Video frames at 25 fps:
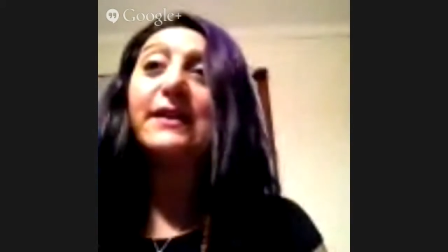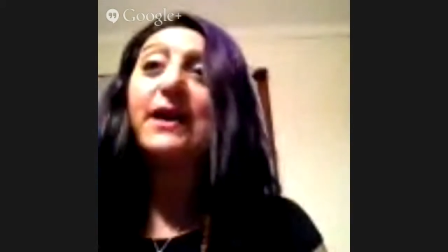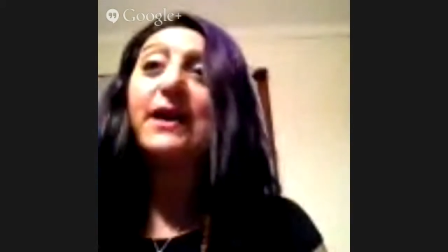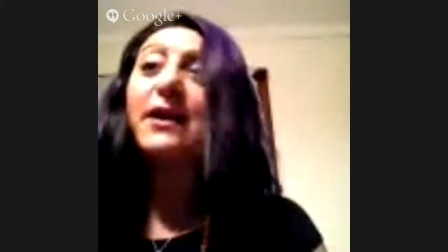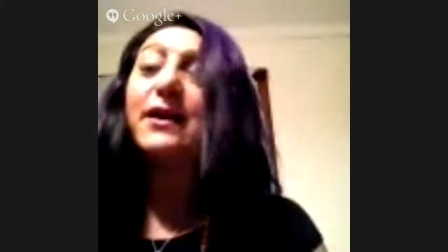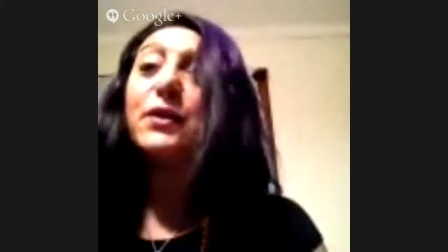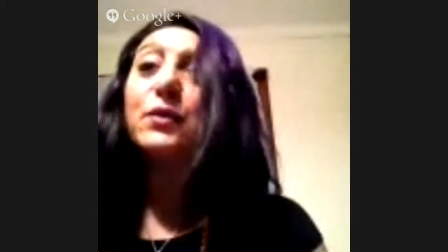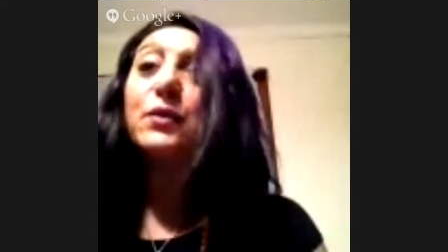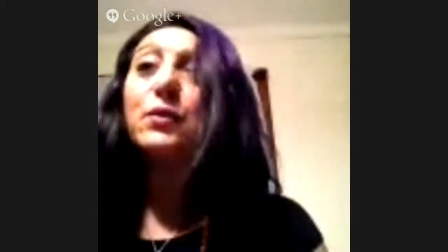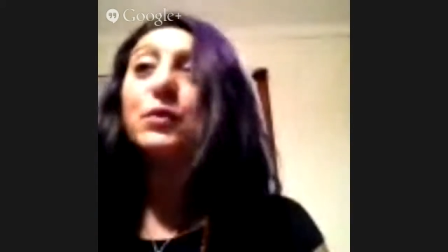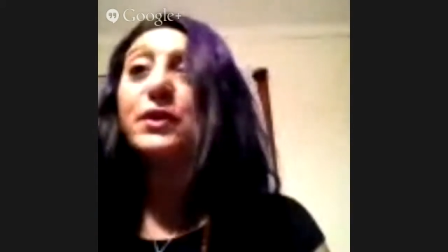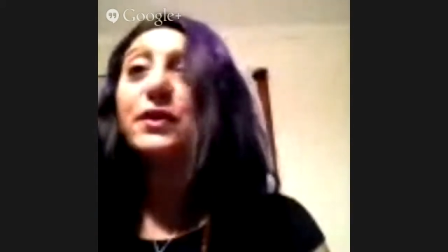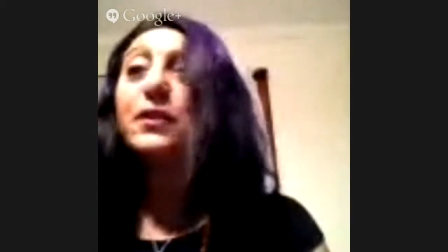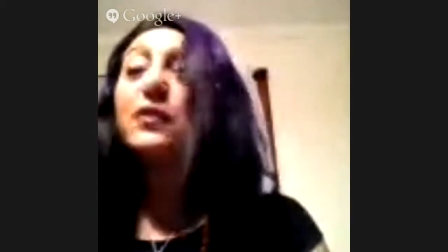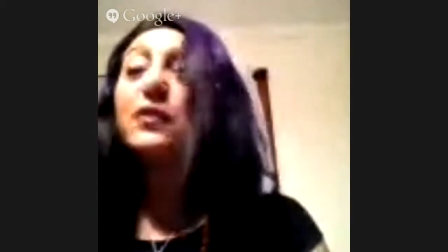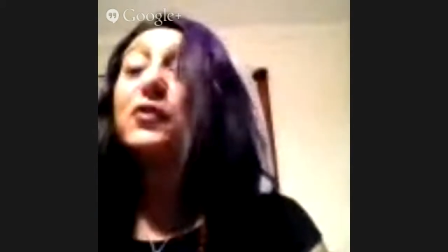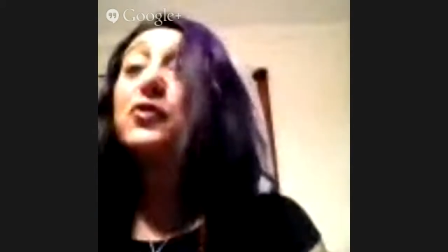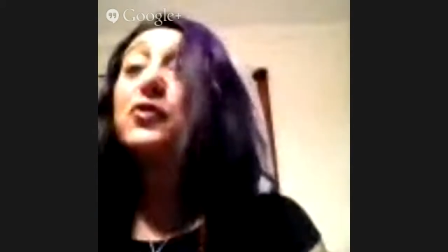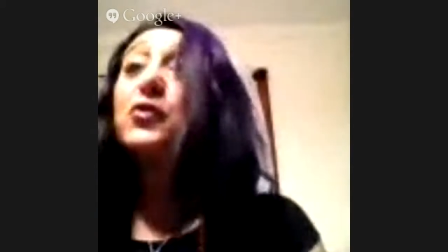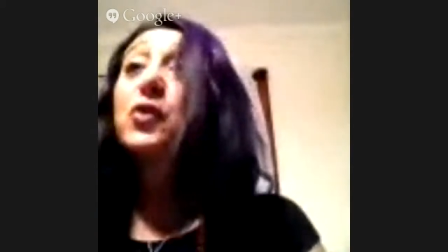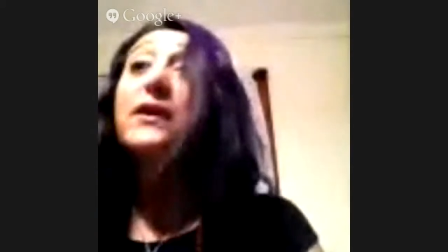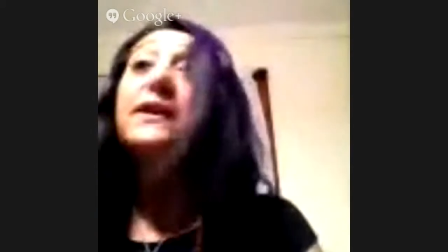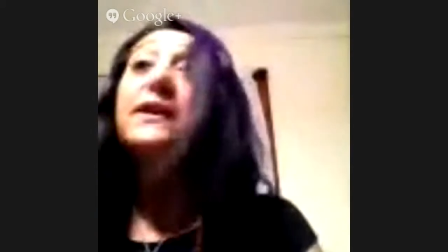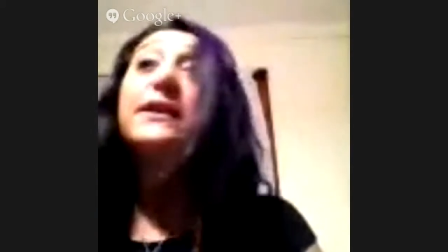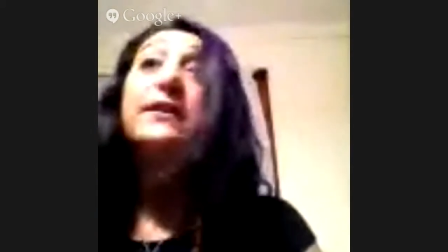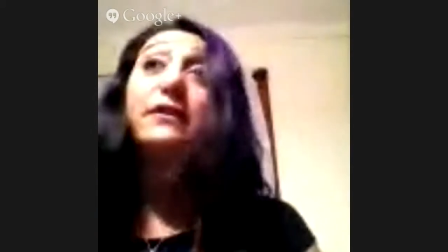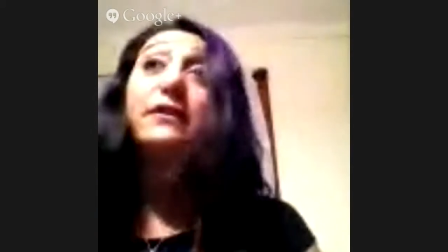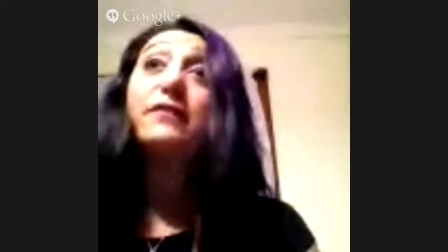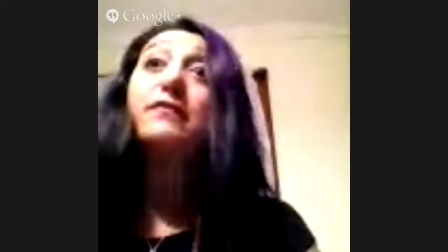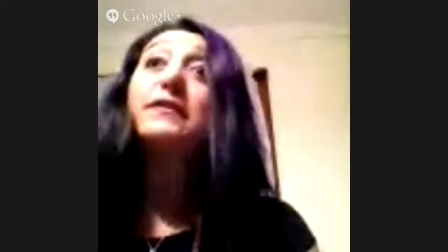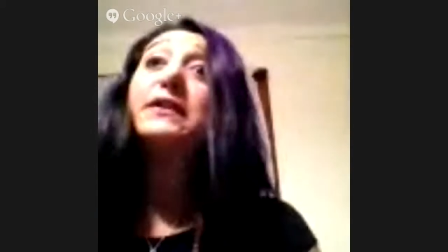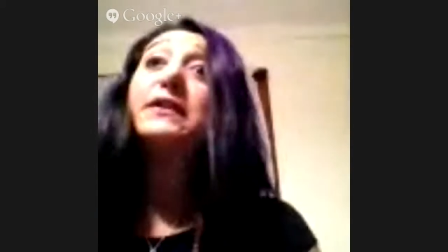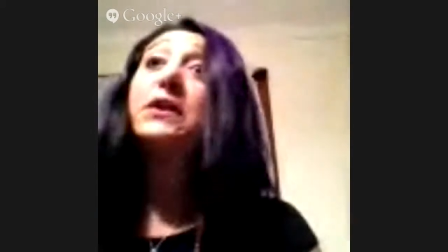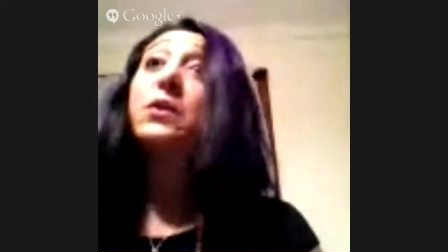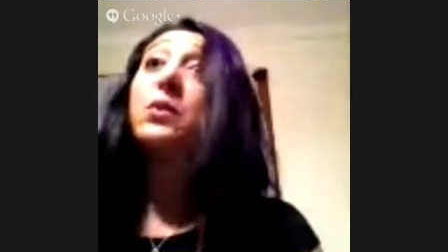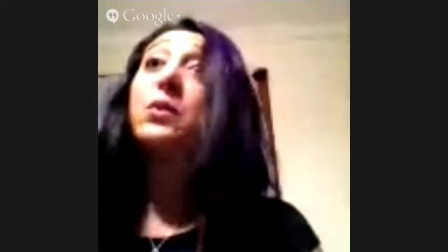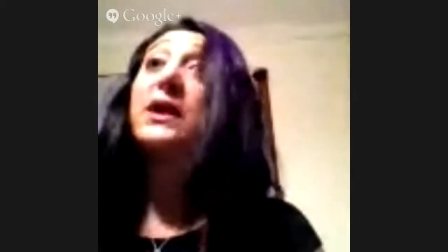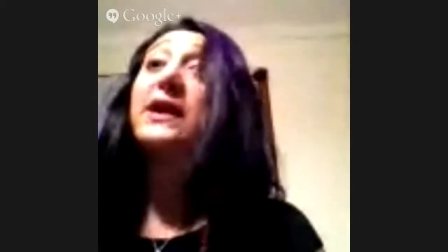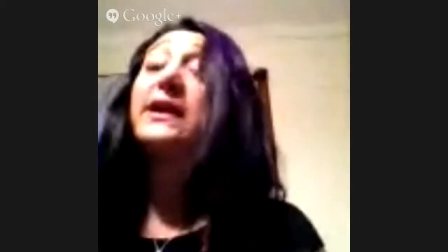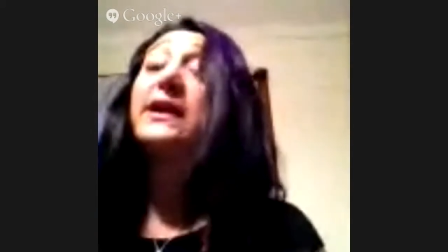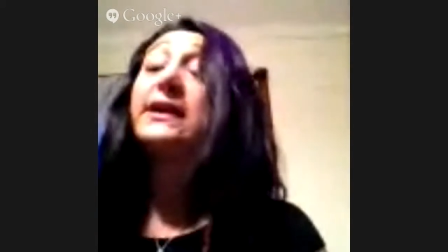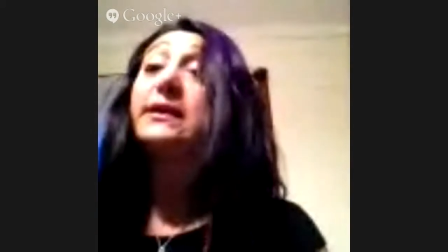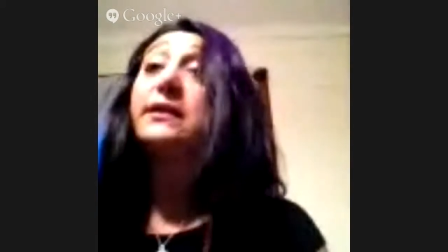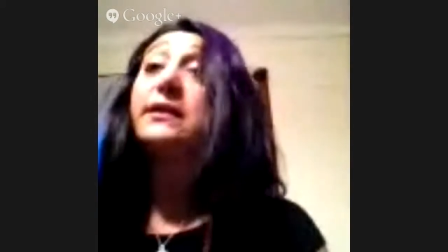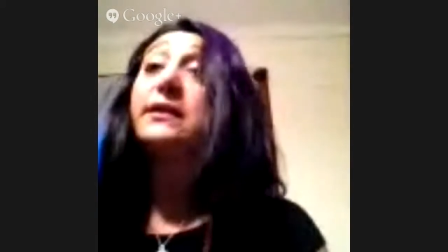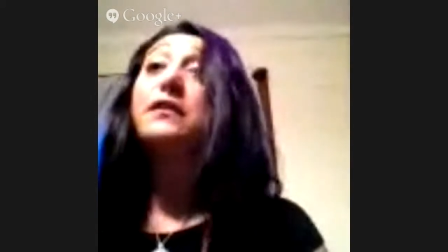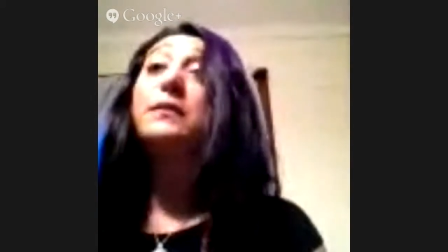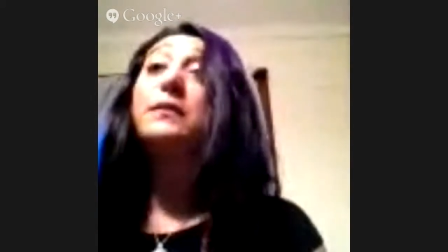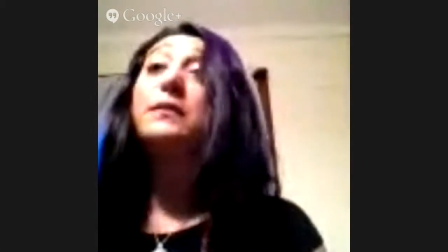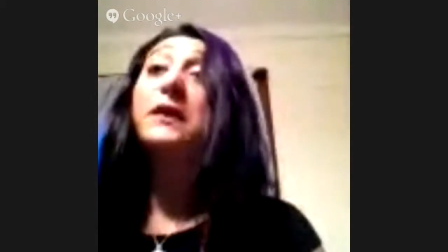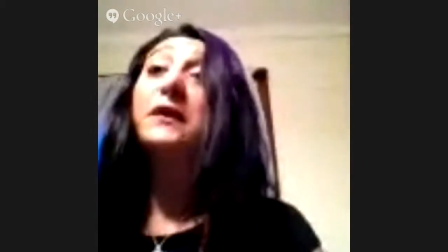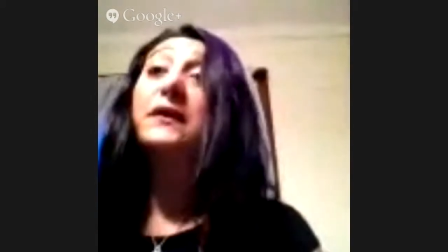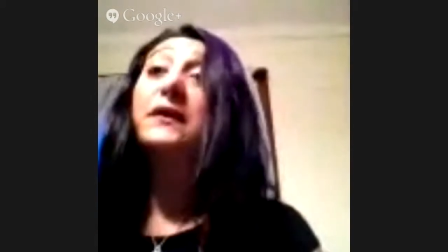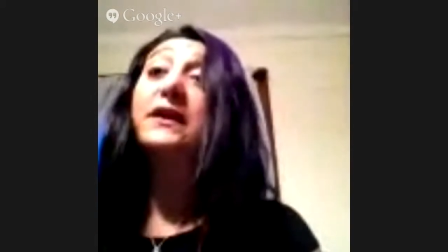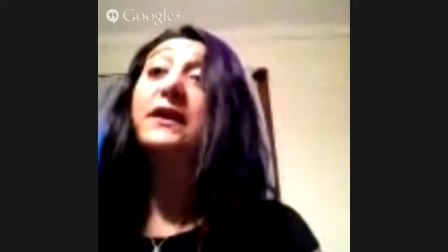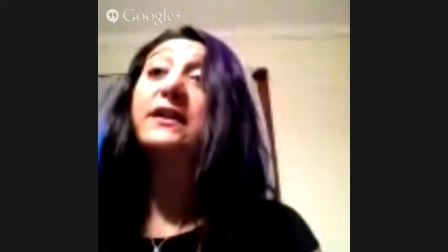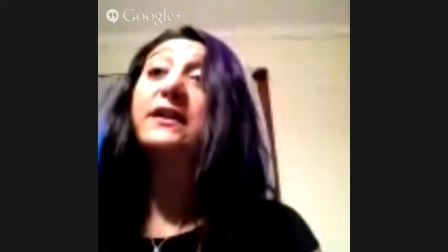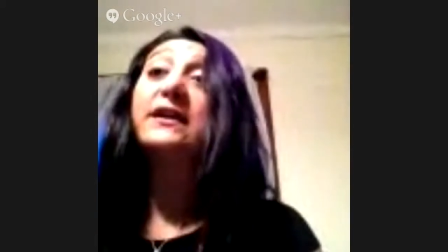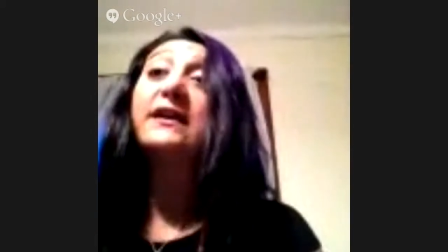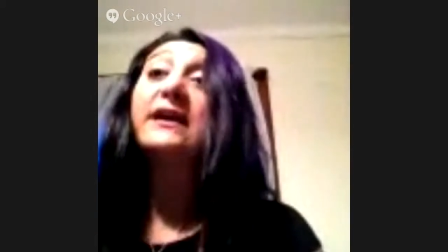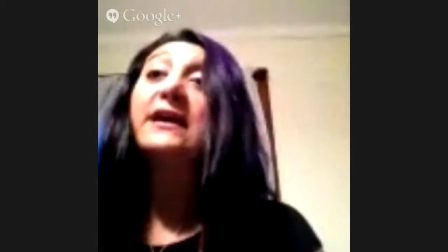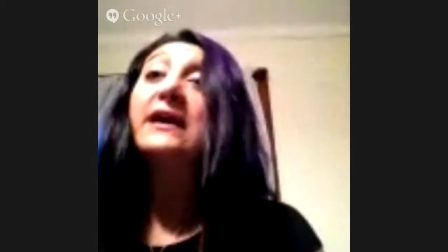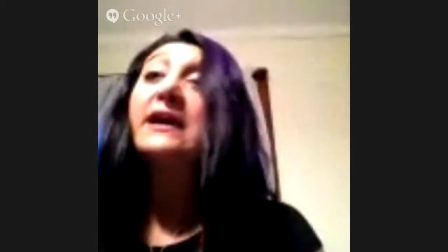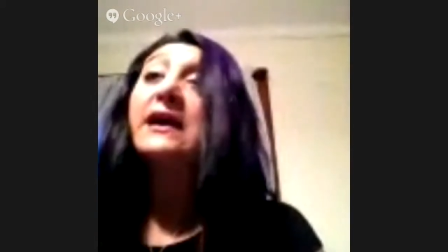done with the stories of the Awaken the Spirit.